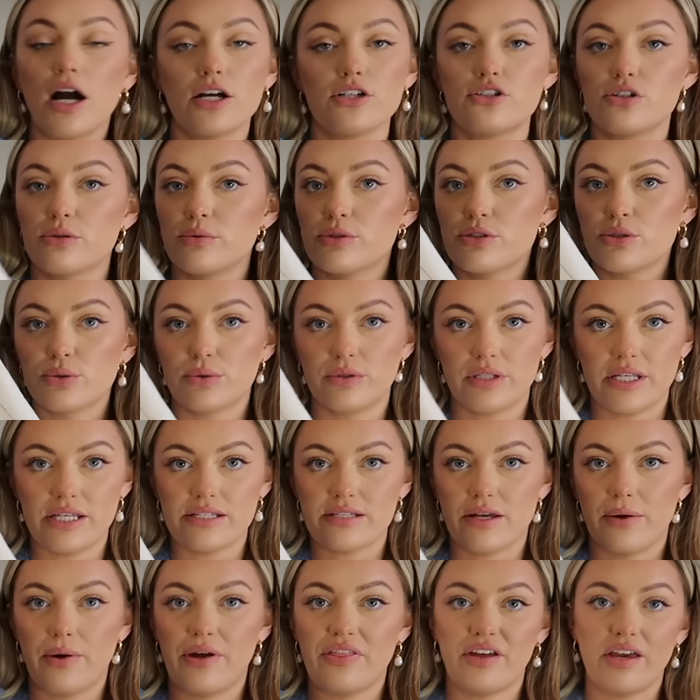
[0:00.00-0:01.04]
I do adore these
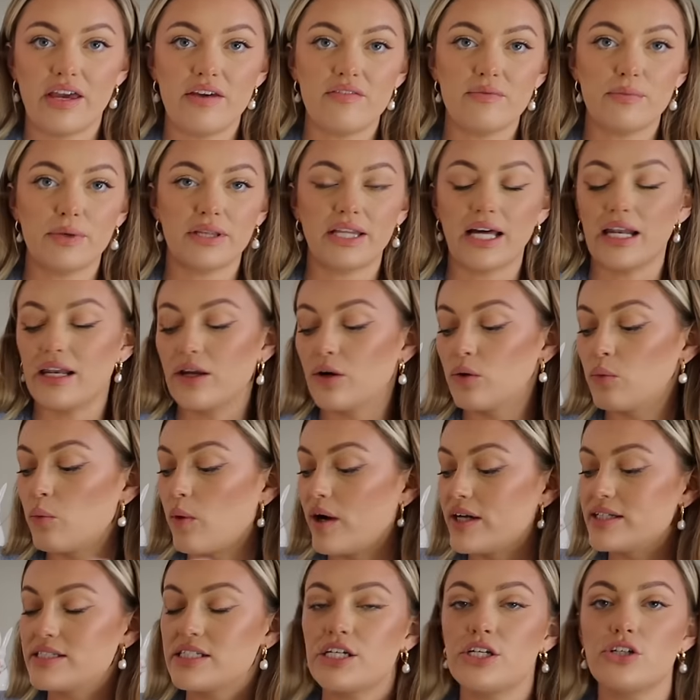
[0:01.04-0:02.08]
though. I think even with that little
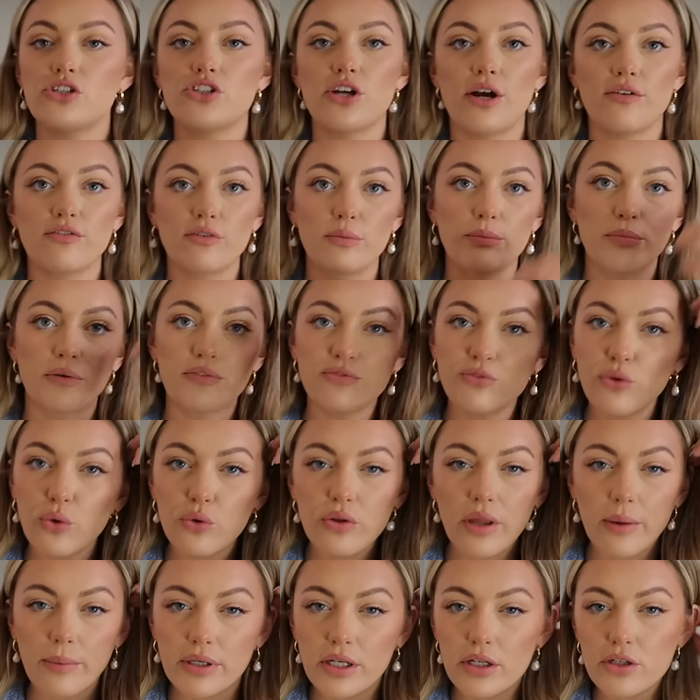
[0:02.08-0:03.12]
white t-shirt from before,
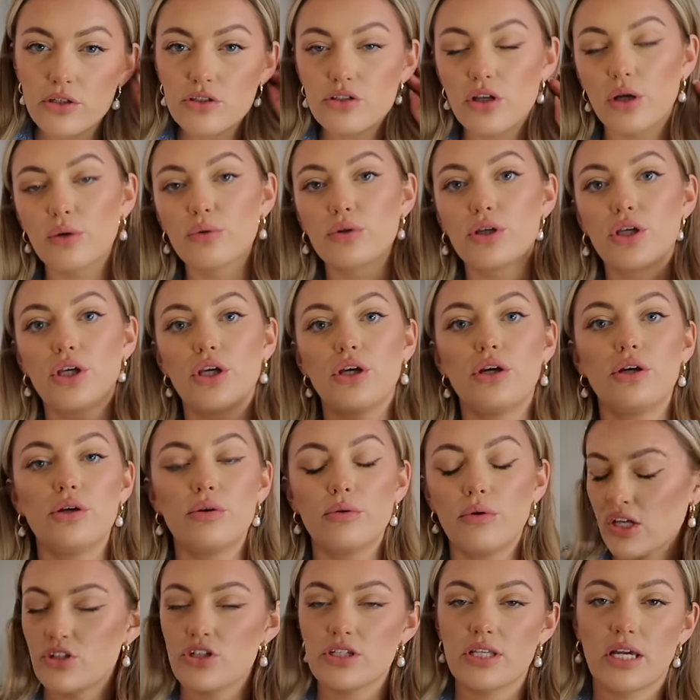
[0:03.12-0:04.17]
they would look so
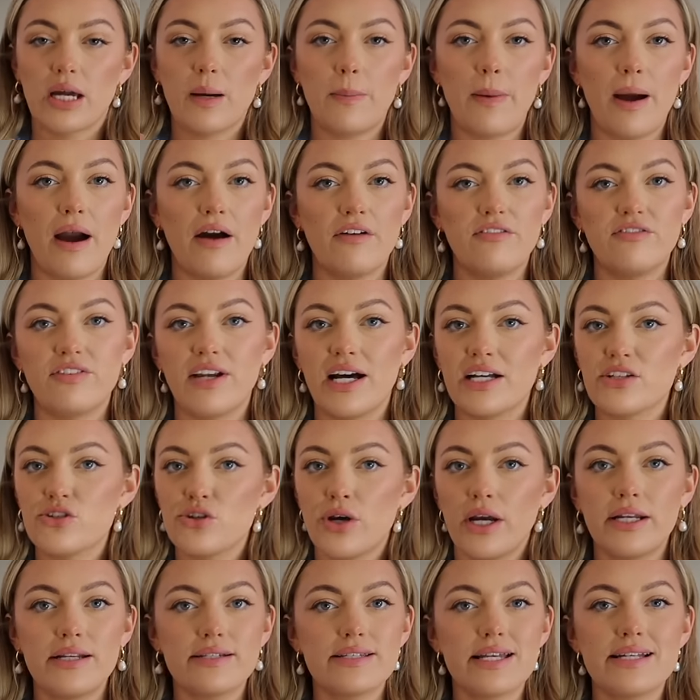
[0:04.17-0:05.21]
cute. Just like a pair of flat
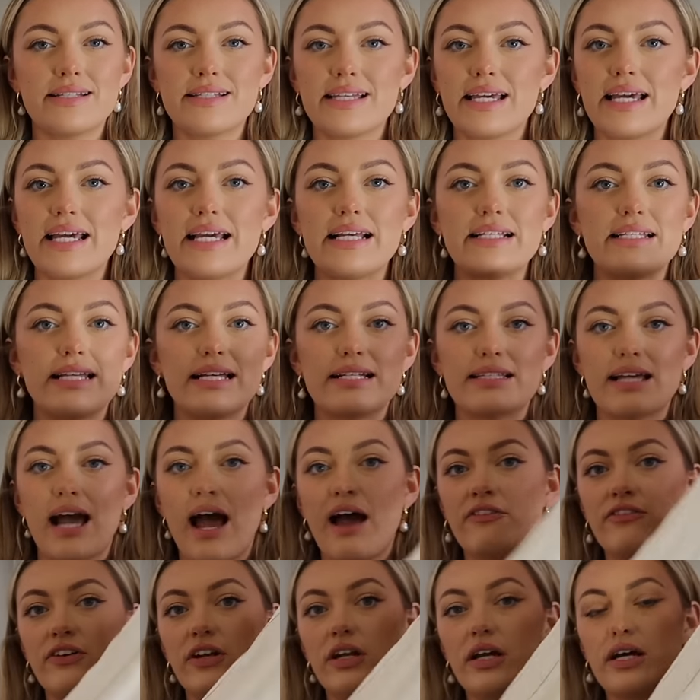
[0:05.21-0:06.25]
trainers. It's easy, it's
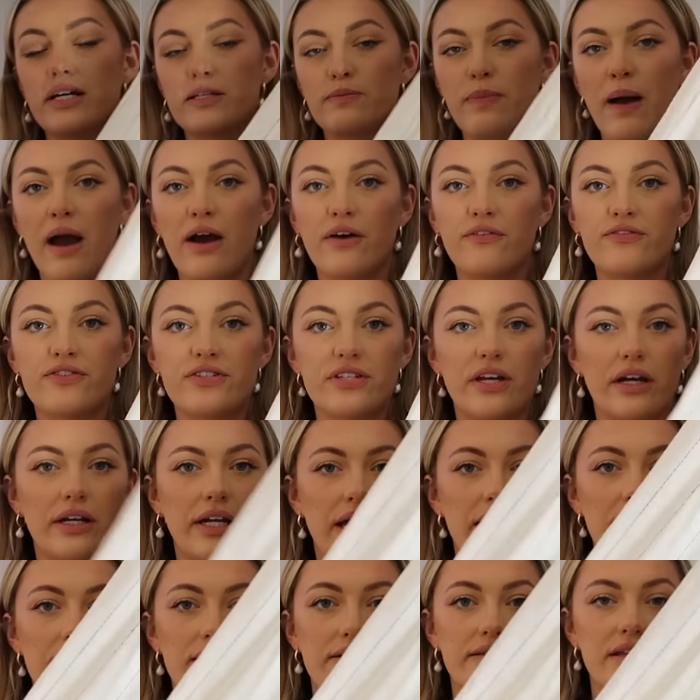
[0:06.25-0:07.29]
effortless, pair of
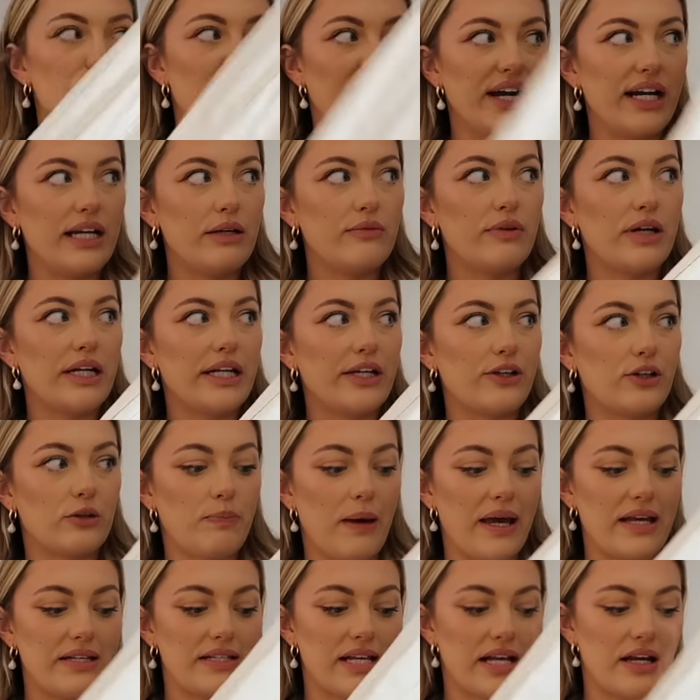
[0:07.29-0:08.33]
sunnies, really, really good
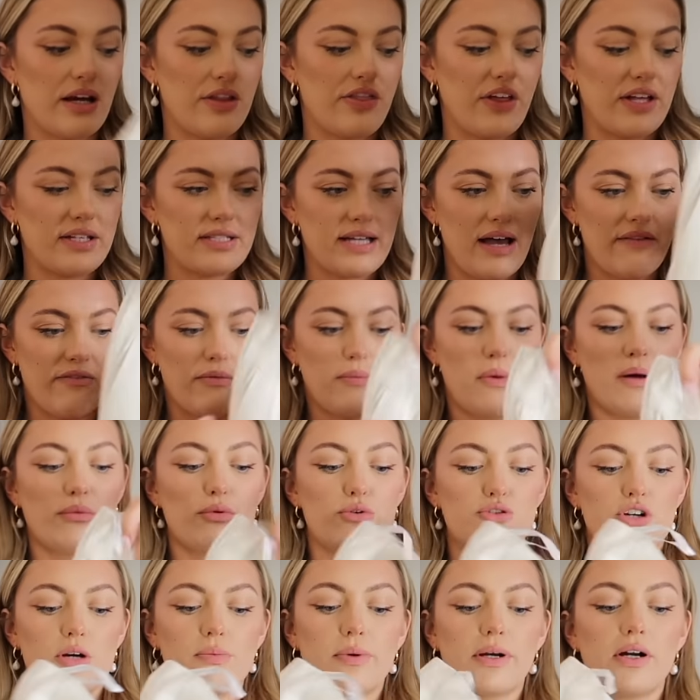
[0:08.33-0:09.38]
basic, I think, to have in my
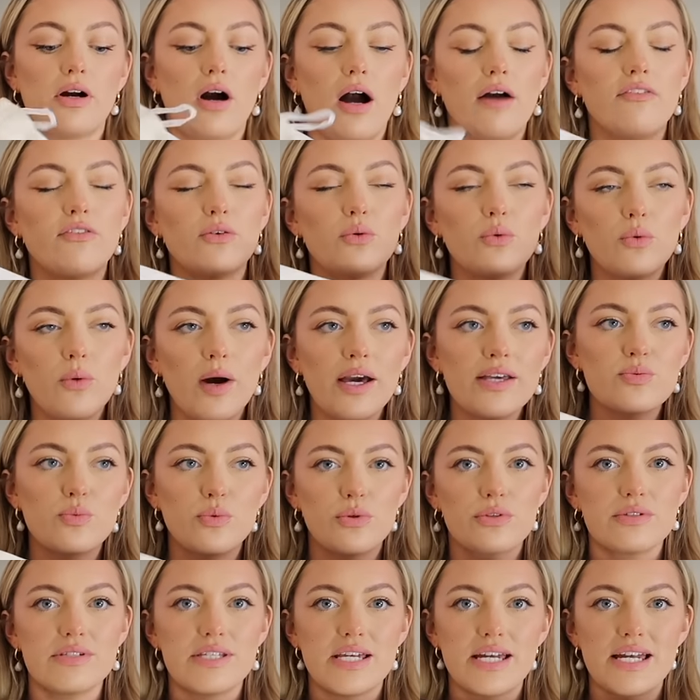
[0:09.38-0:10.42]
wardrobe. I've always
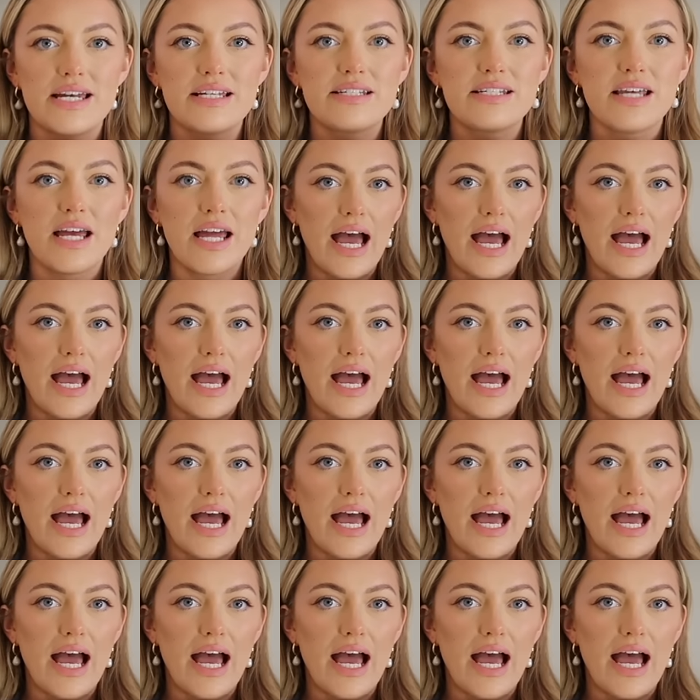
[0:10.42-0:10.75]
wanted